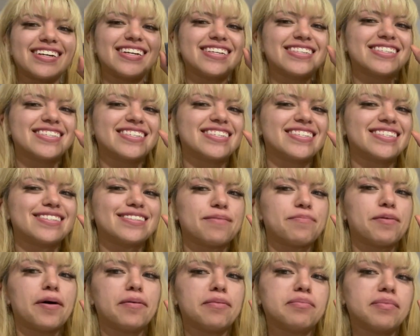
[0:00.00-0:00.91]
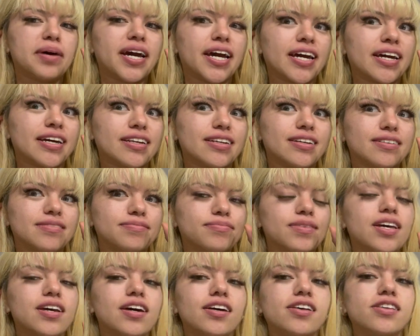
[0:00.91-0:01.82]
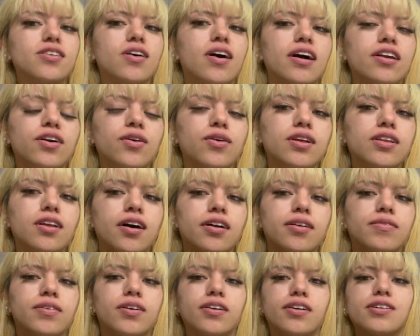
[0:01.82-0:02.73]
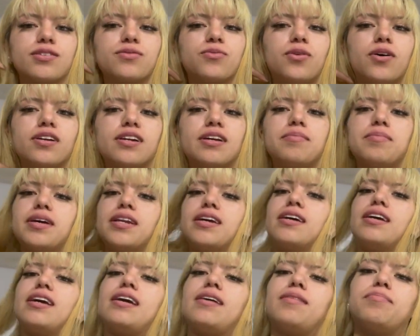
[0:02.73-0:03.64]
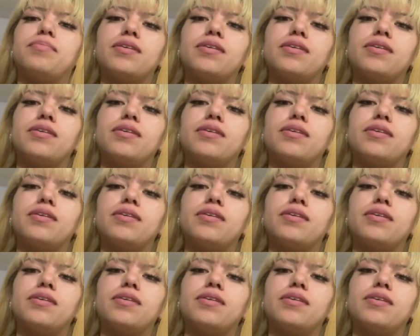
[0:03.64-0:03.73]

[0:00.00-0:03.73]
It's the palm of my hand, so I know a lot of girls wanted me to